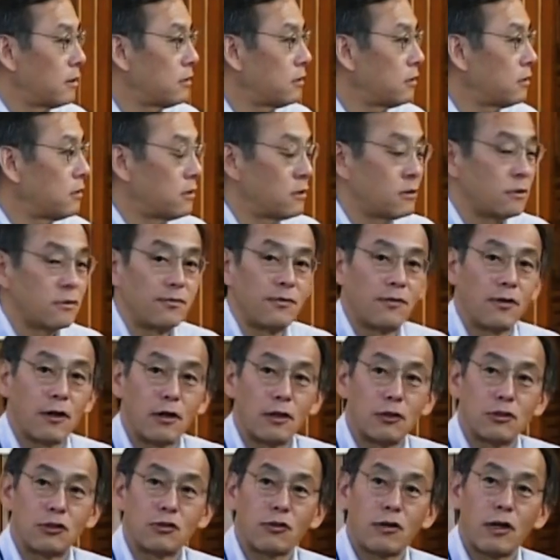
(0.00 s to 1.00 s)
This is
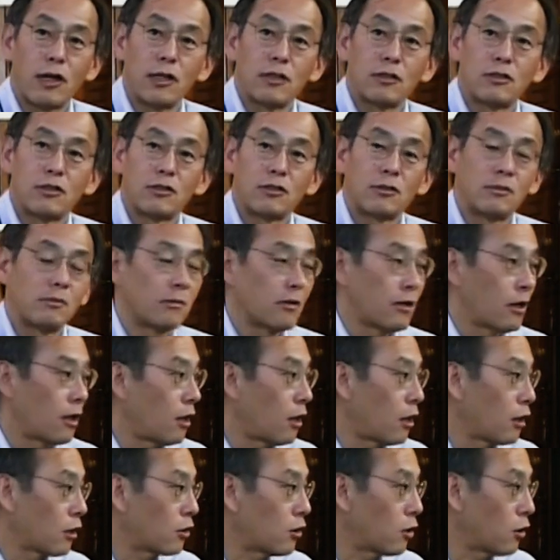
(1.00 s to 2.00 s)
very strange.
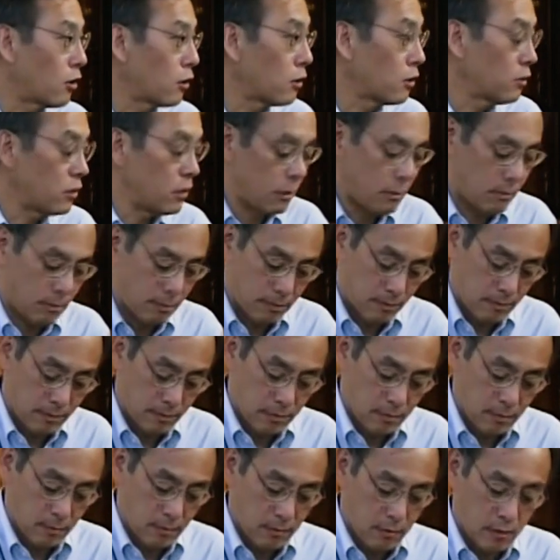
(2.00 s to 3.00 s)
Our current
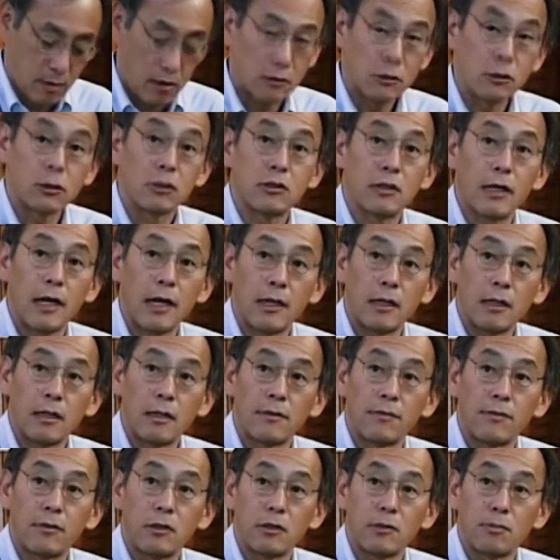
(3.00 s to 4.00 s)

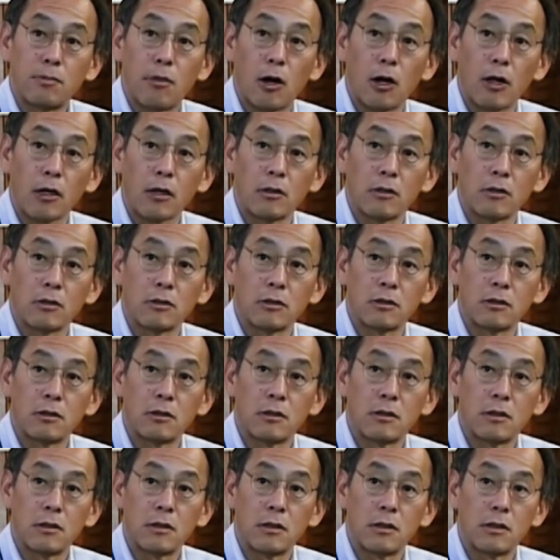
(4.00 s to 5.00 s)
understanding of these
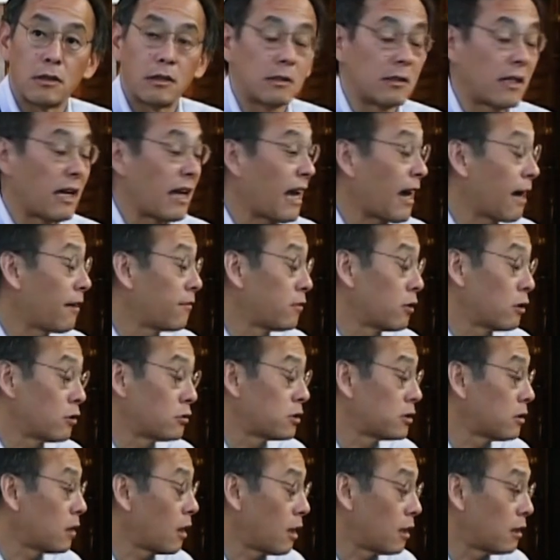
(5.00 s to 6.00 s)
particles is they have
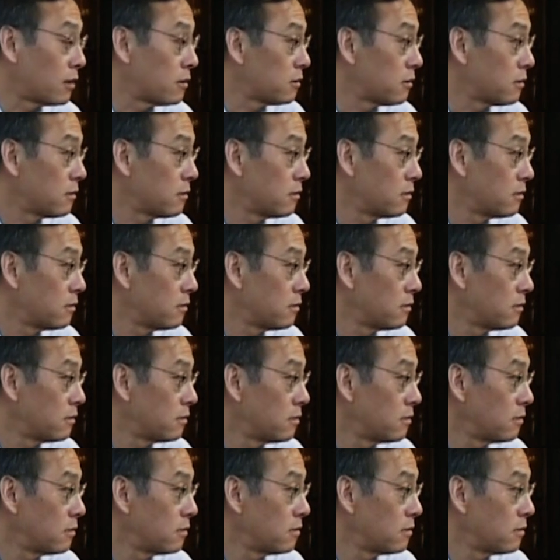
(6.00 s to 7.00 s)
no size,
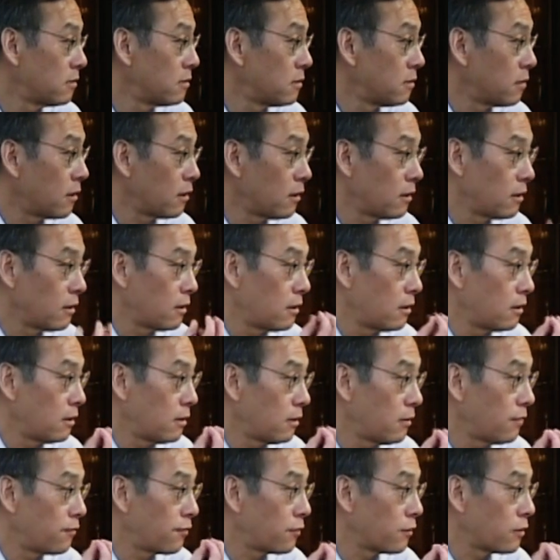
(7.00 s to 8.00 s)

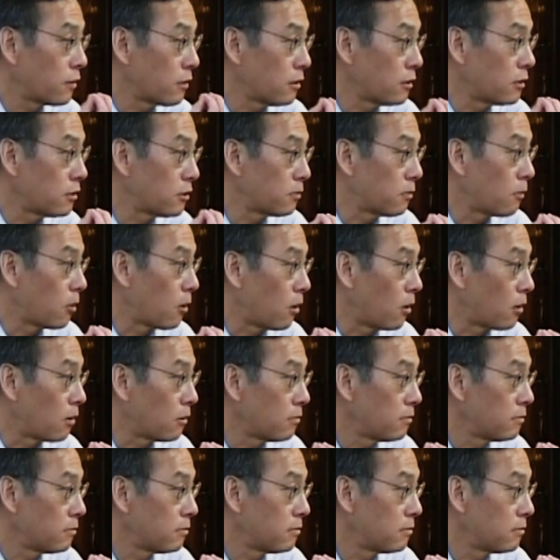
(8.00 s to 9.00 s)
infinitely
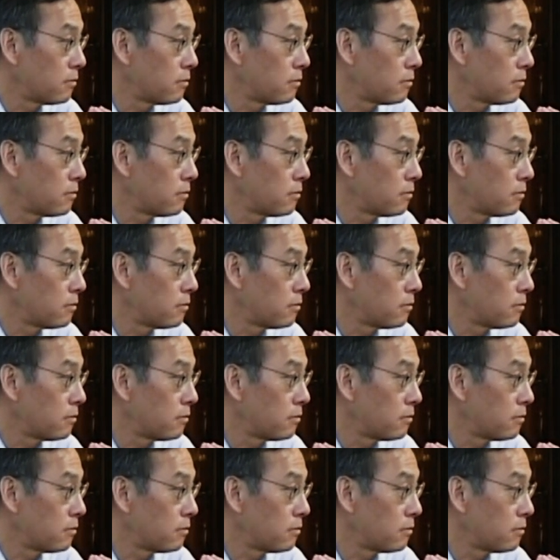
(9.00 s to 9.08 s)
small.